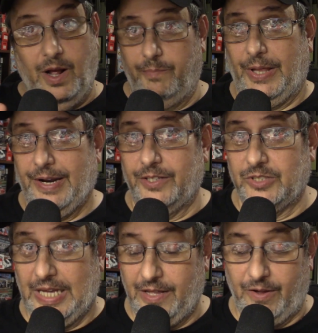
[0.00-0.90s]
I'm planning on
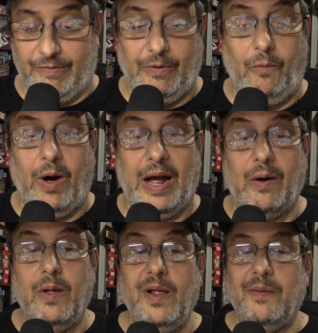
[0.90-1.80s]
staying there for a
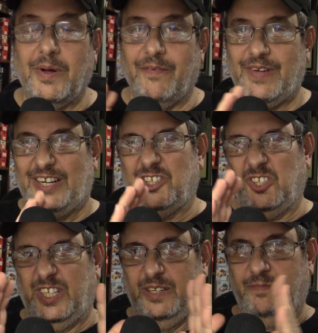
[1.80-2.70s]
while, but
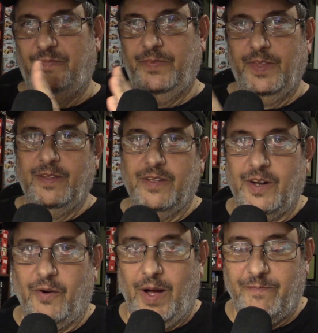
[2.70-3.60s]
eventually,
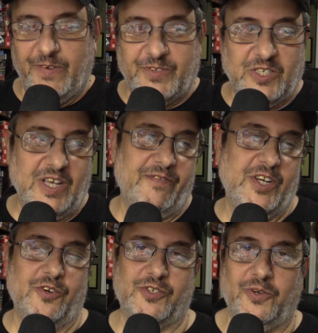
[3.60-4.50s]
you know, I'm
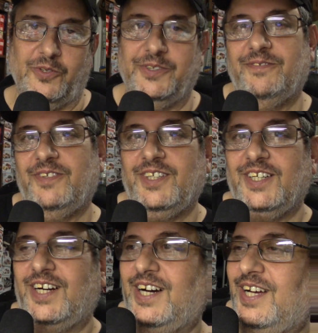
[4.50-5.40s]
57 years old.
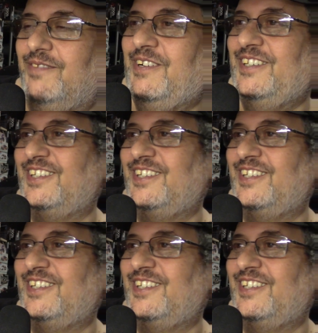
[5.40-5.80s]
I'm,